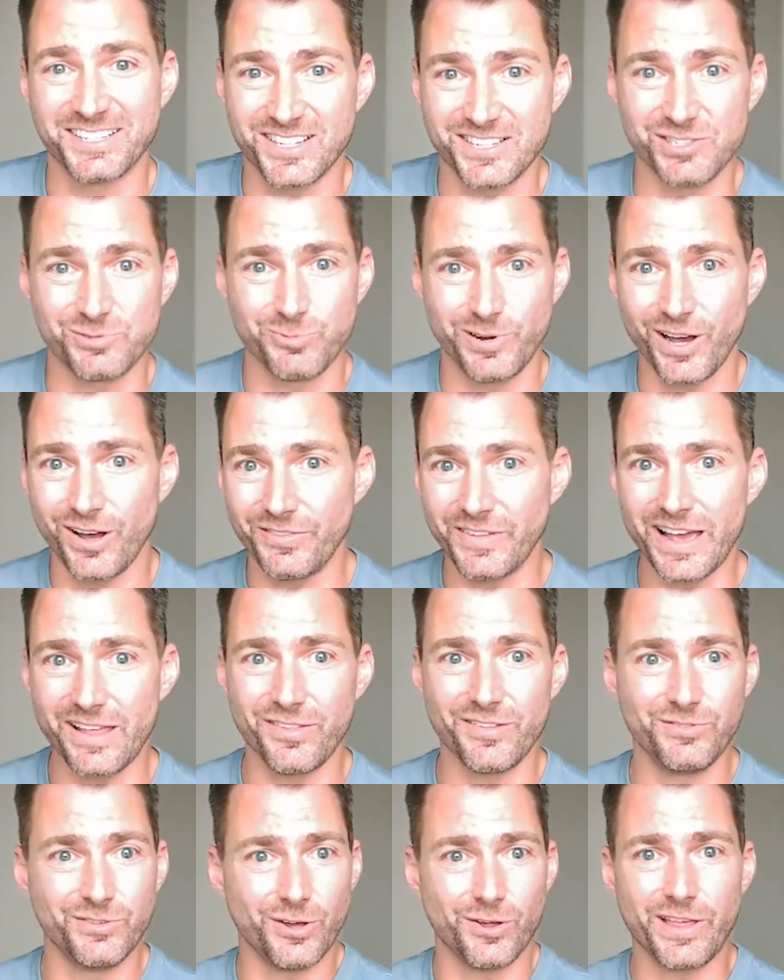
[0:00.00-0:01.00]
Because we all
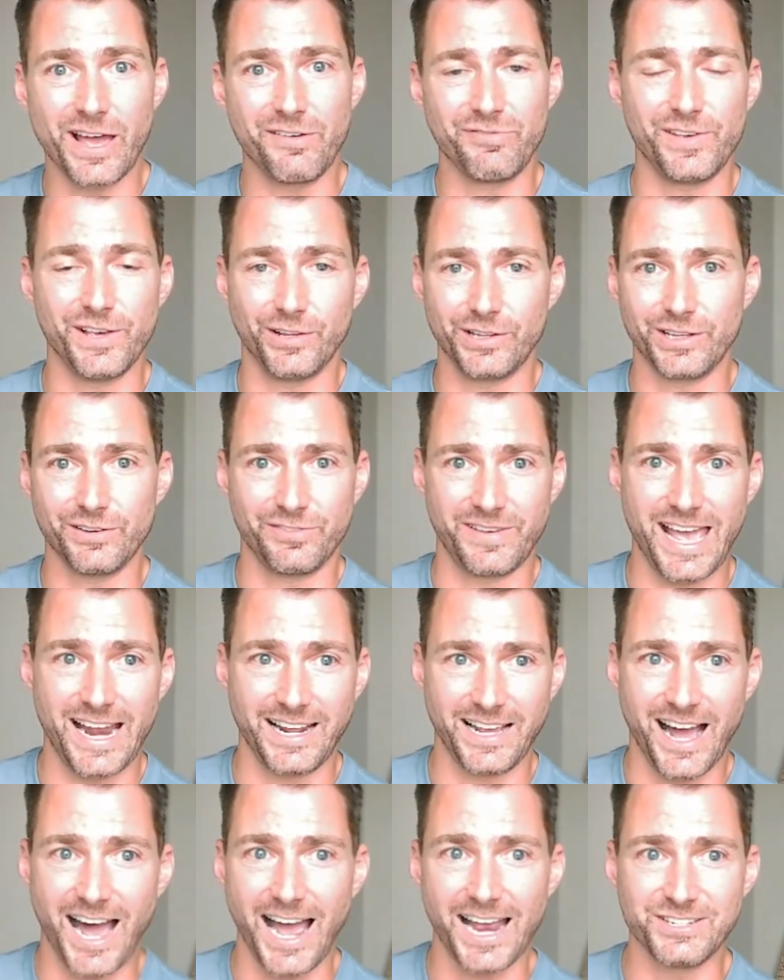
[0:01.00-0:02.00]
know that feeling of
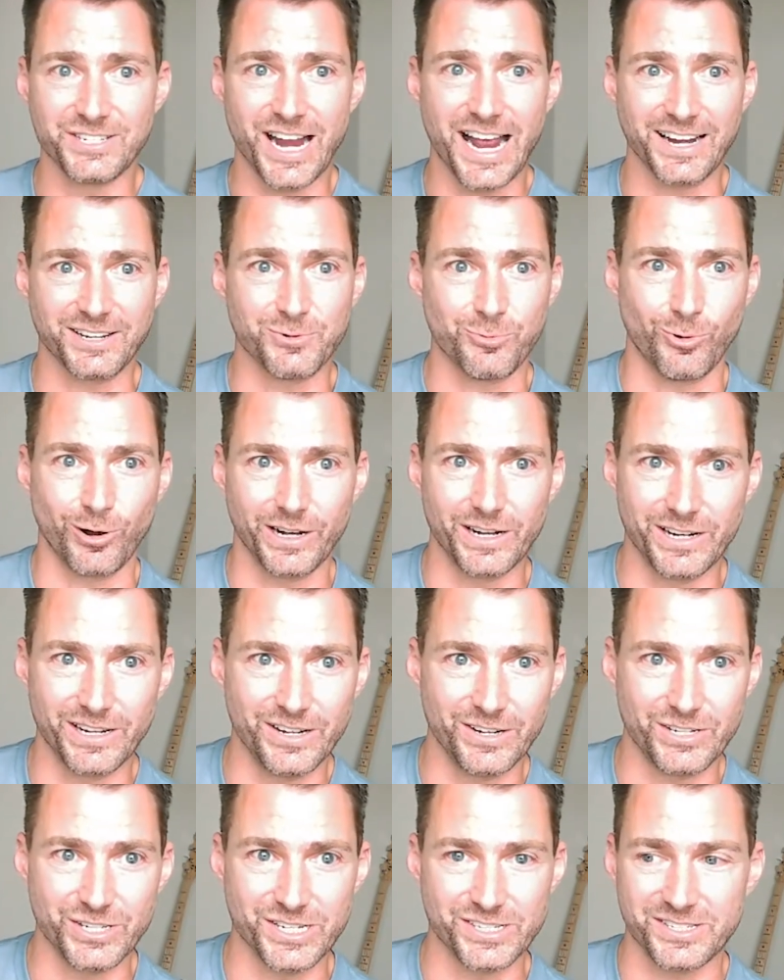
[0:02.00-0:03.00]
getting hijacked where
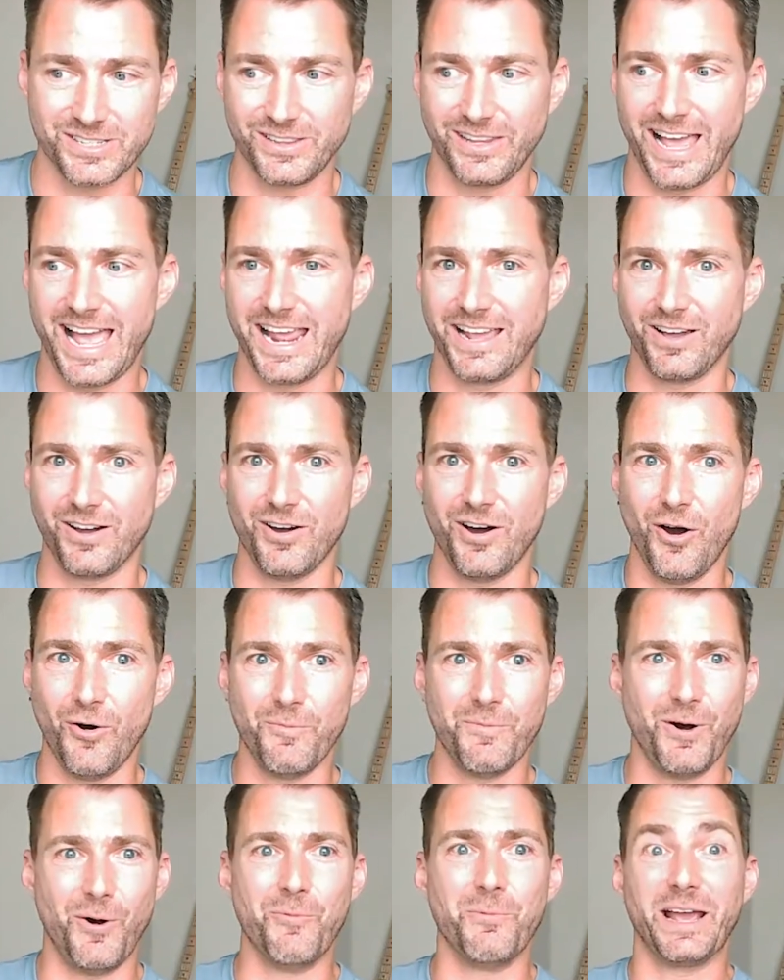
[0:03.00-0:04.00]
you're just like,
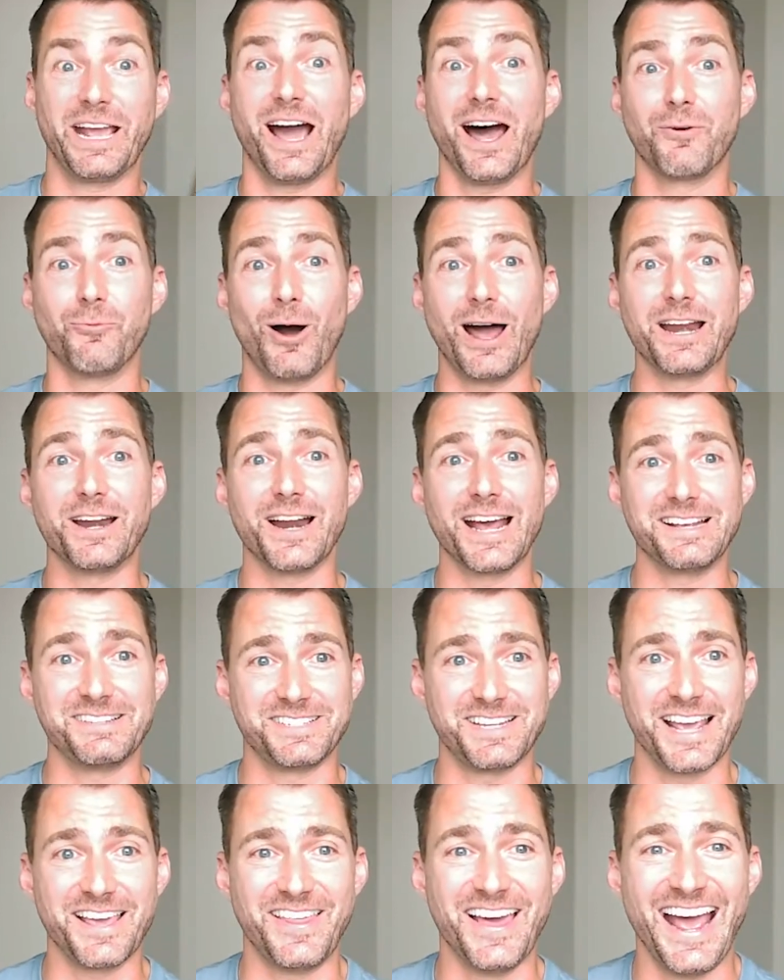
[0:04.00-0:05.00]
oh, oh my God, why did I
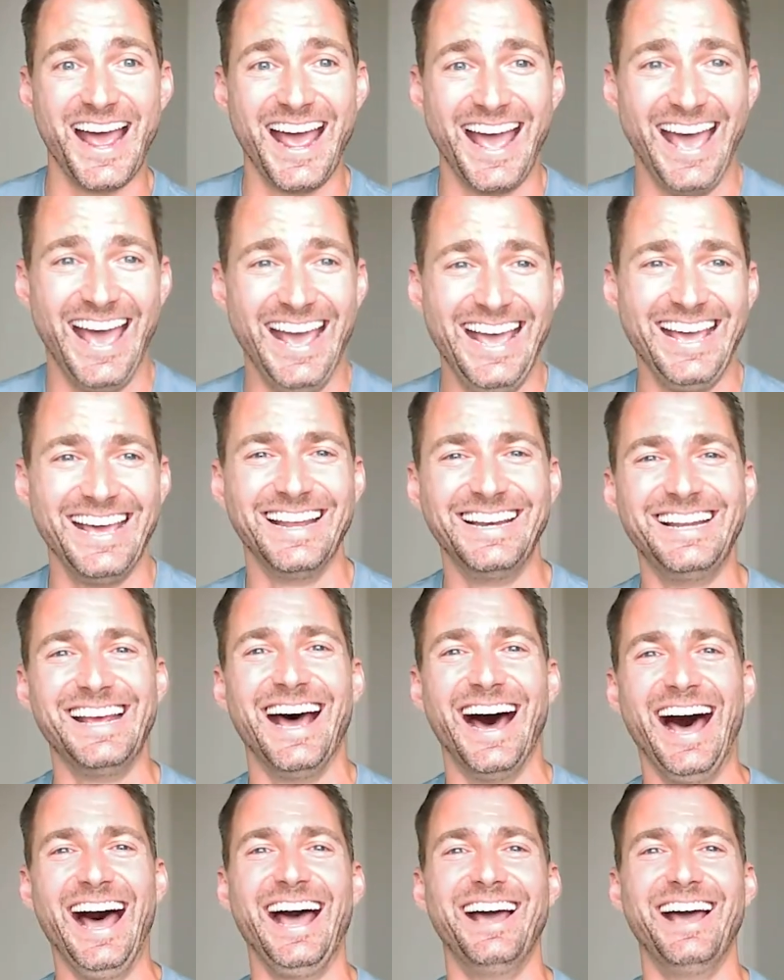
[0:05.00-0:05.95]
say that?